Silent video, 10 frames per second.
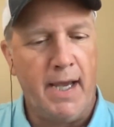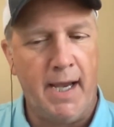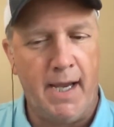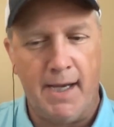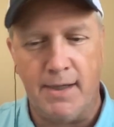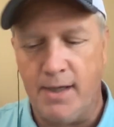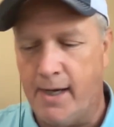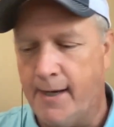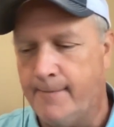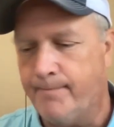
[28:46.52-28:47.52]
And
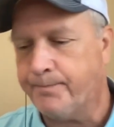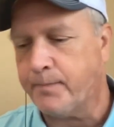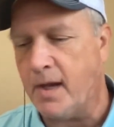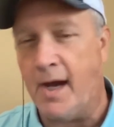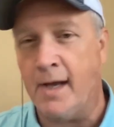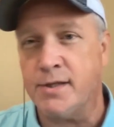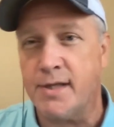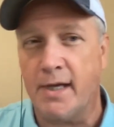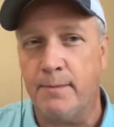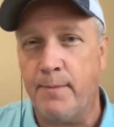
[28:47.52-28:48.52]
um, I
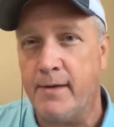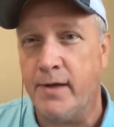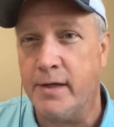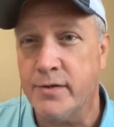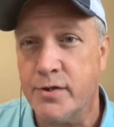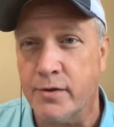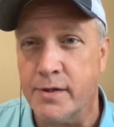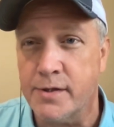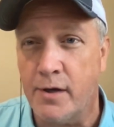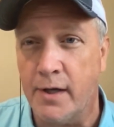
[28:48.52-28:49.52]
just had to pay the
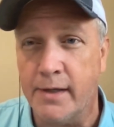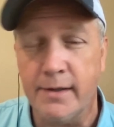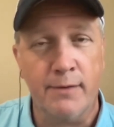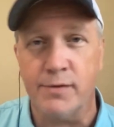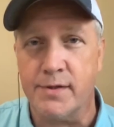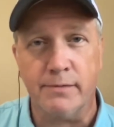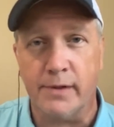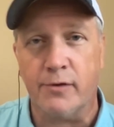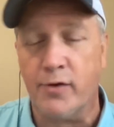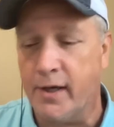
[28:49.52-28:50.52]
insurance on it. It was an
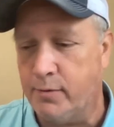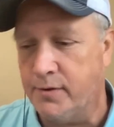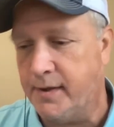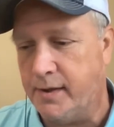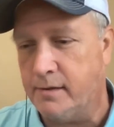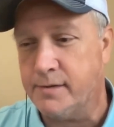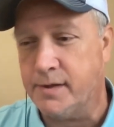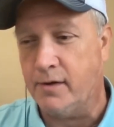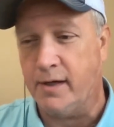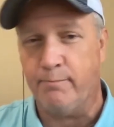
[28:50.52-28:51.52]
incredible deal.
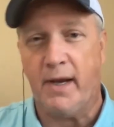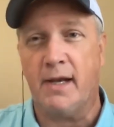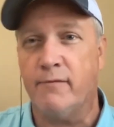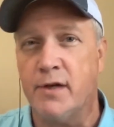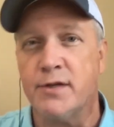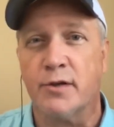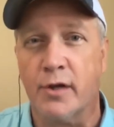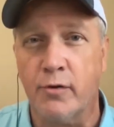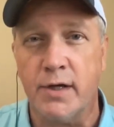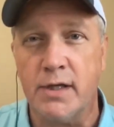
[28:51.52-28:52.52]
So, in Panavision oh, agreed